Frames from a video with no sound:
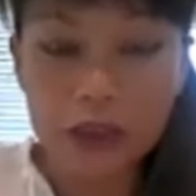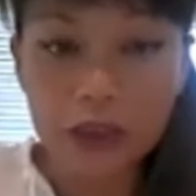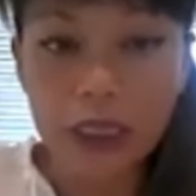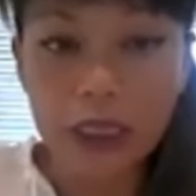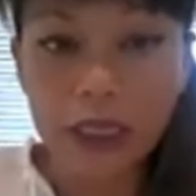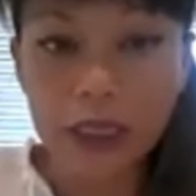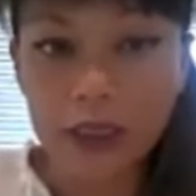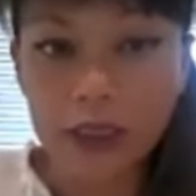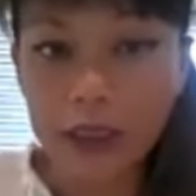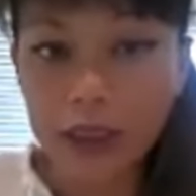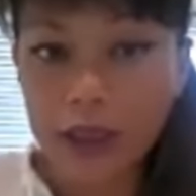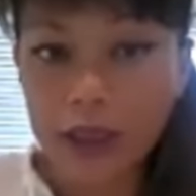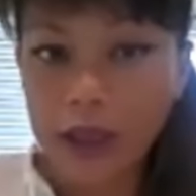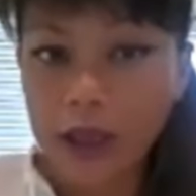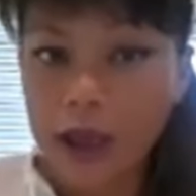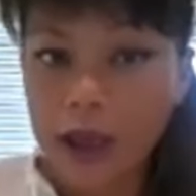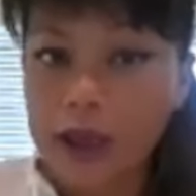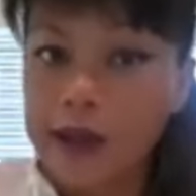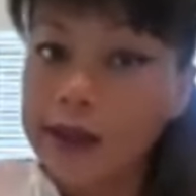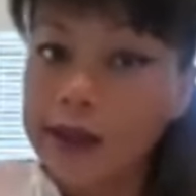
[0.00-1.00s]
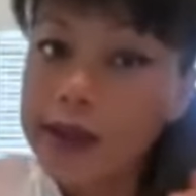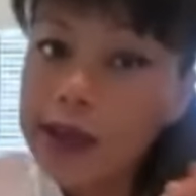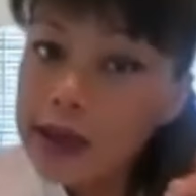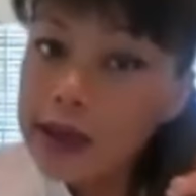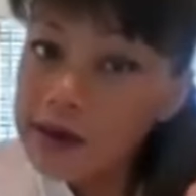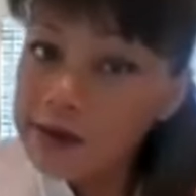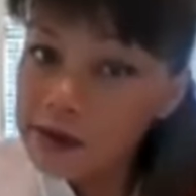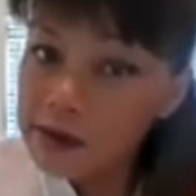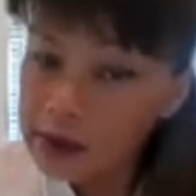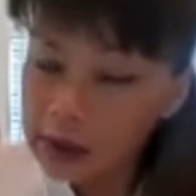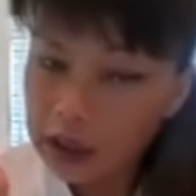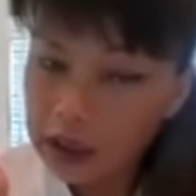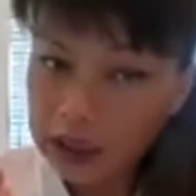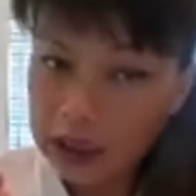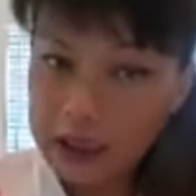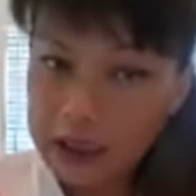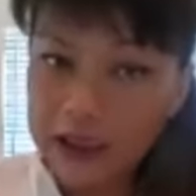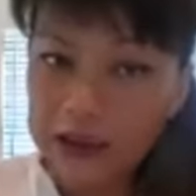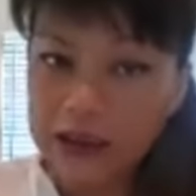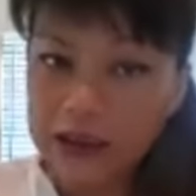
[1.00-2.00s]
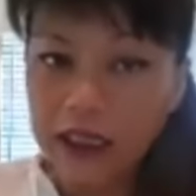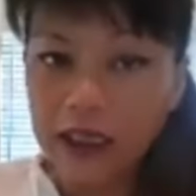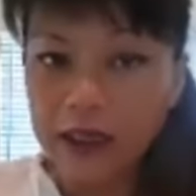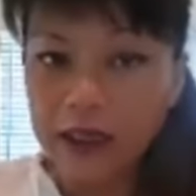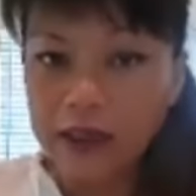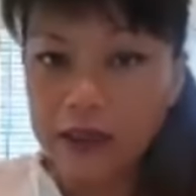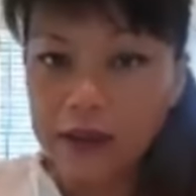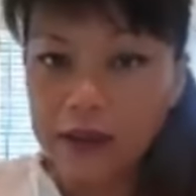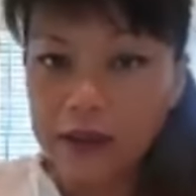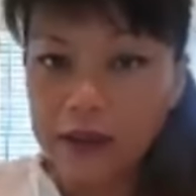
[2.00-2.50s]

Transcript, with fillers: is like it is like